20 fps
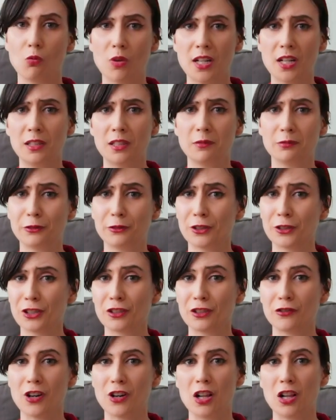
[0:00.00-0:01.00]
Well,
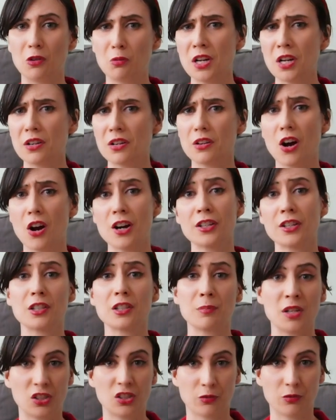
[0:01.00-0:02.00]
first of all, what are
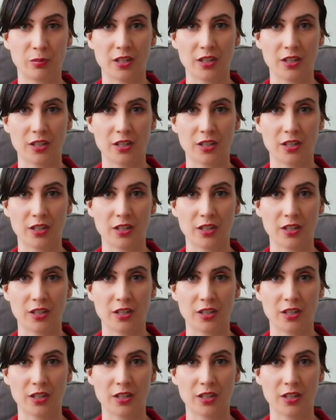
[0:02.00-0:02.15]
the means of